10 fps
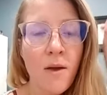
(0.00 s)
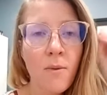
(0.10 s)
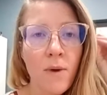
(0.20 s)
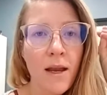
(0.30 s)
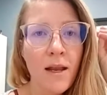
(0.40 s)

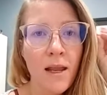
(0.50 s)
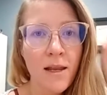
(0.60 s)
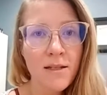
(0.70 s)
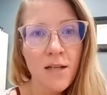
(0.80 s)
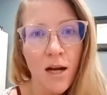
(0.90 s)
when it
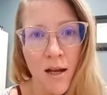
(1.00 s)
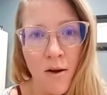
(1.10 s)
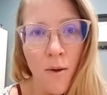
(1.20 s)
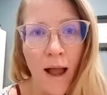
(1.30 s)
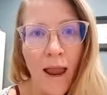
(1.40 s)
gets dark and
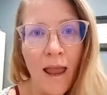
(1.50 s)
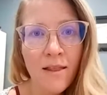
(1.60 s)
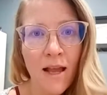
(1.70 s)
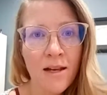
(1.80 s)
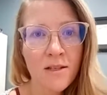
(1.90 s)
quiet,
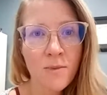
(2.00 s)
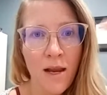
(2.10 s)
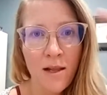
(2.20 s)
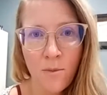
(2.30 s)
that is when